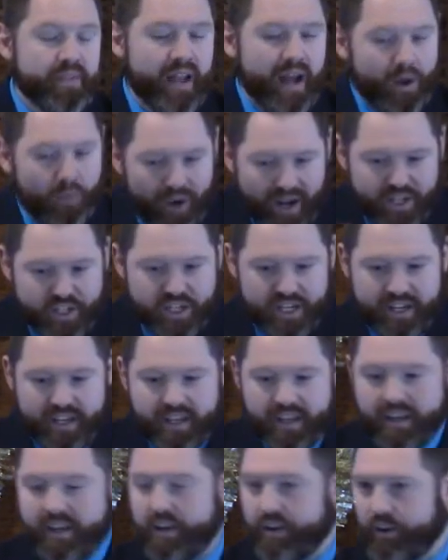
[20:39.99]
I want you to
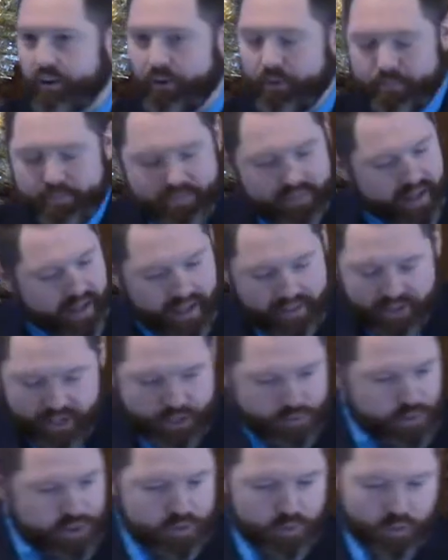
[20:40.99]
hear,
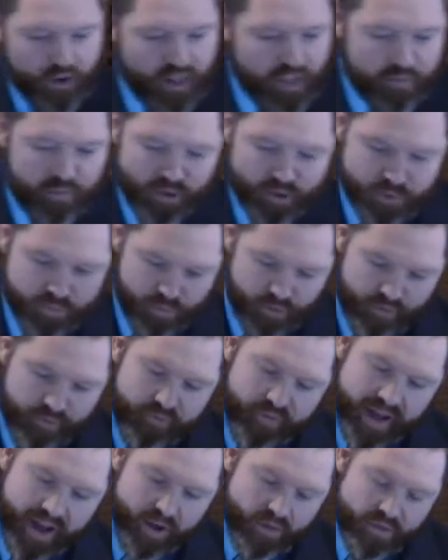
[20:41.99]
this was one of the most
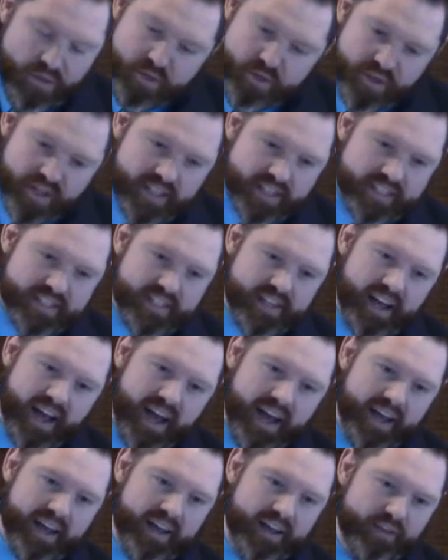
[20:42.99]
profound things that
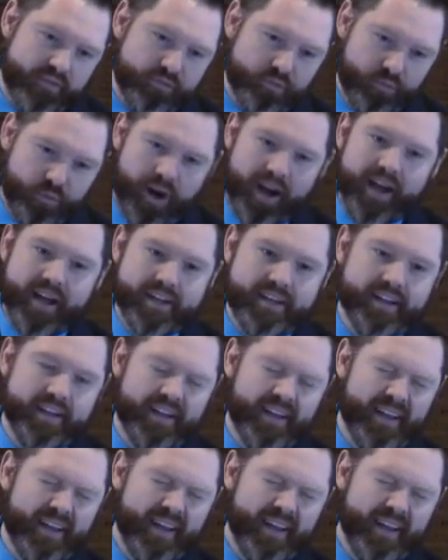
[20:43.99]
I have read